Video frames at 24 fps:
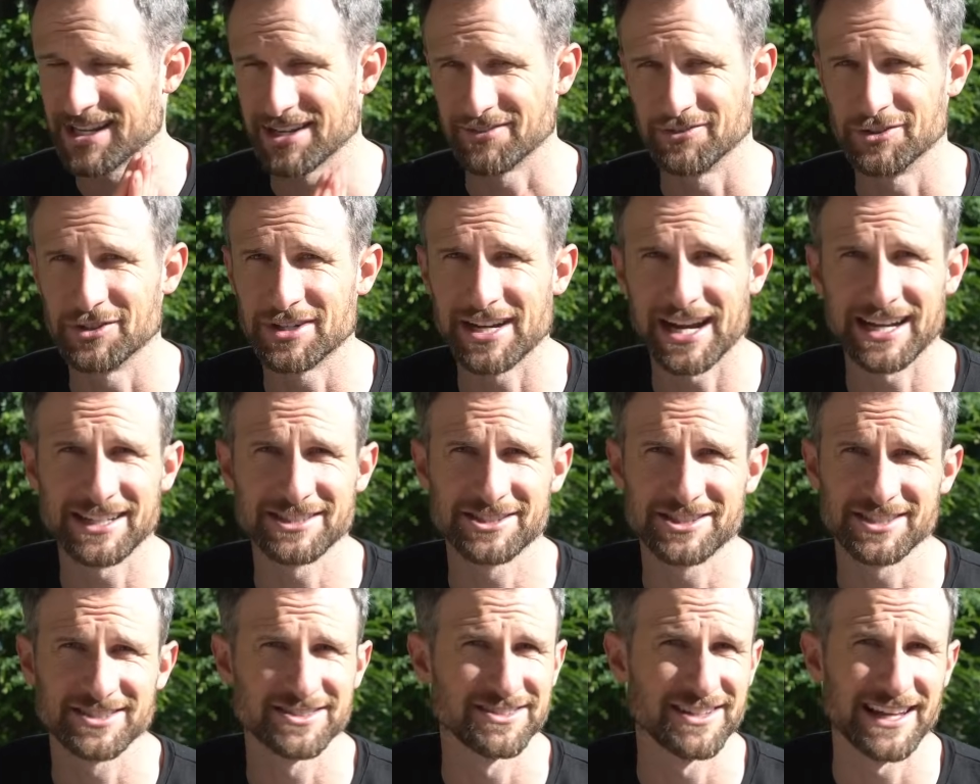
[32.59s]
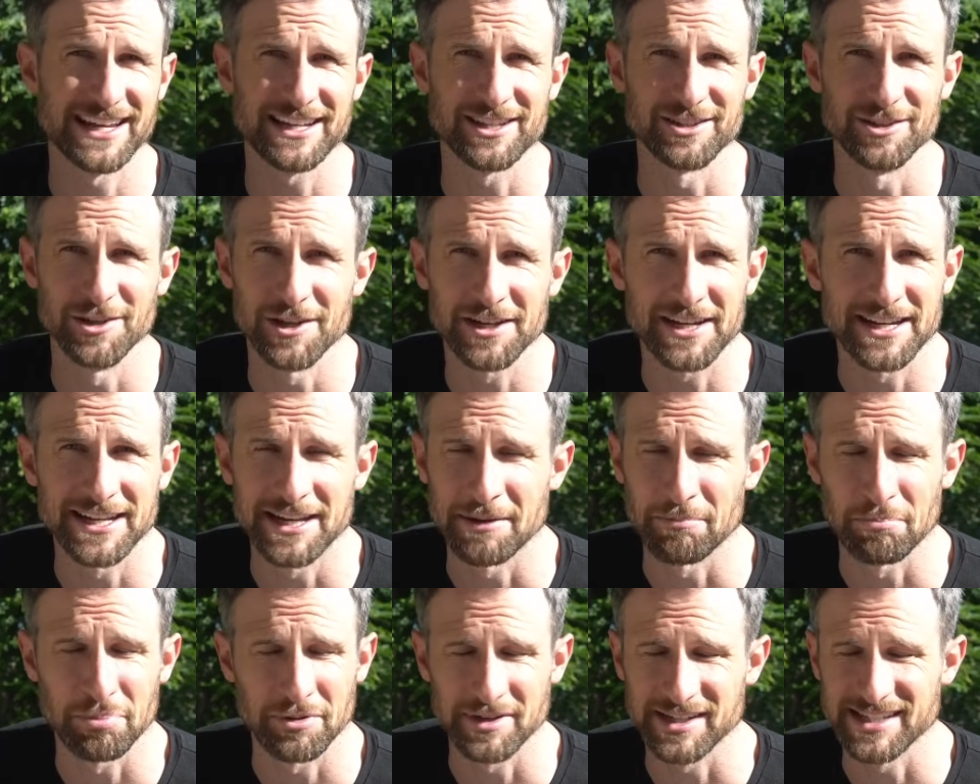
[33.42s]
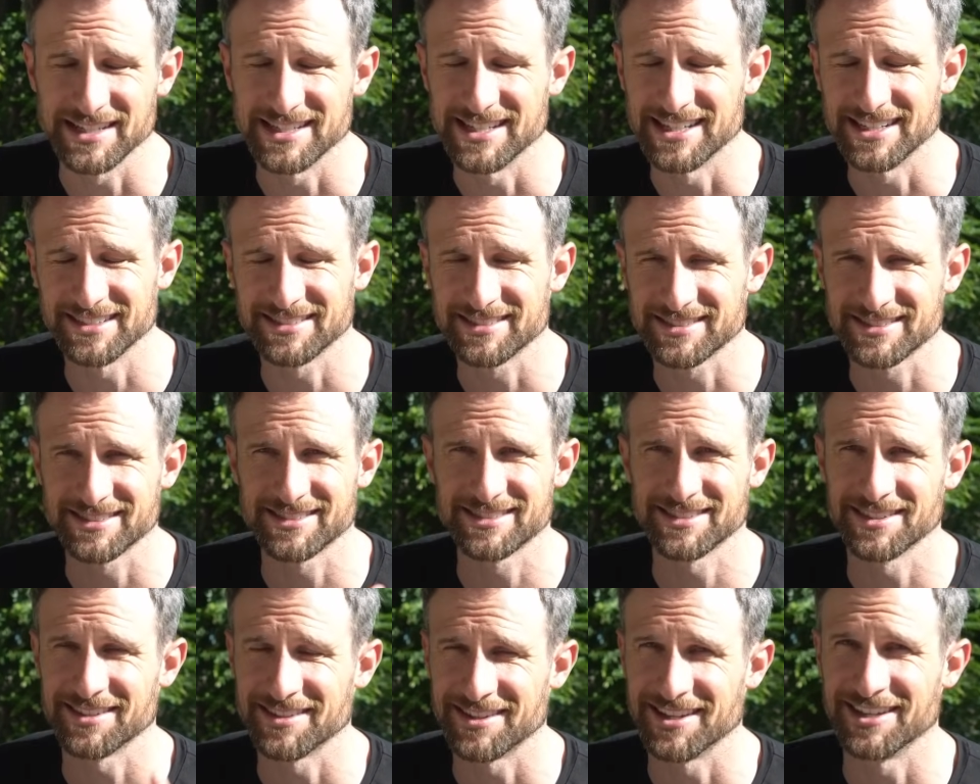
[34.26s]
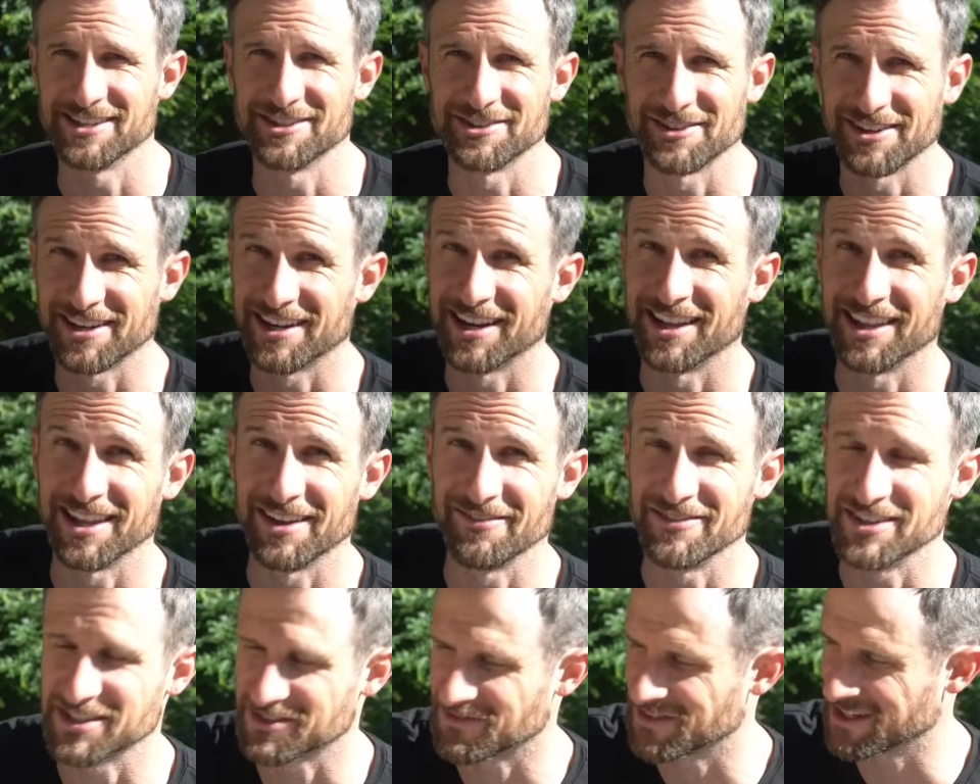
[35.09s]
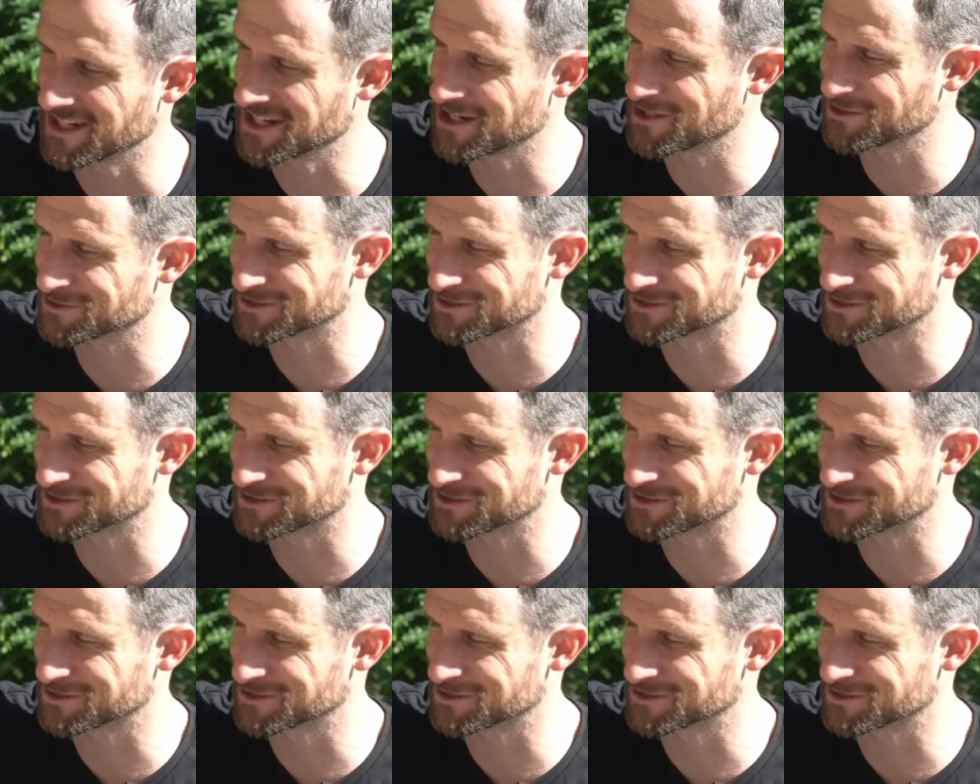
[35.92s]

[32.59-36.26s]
If you guys just like looking at pretty discs, then you're going to love this video.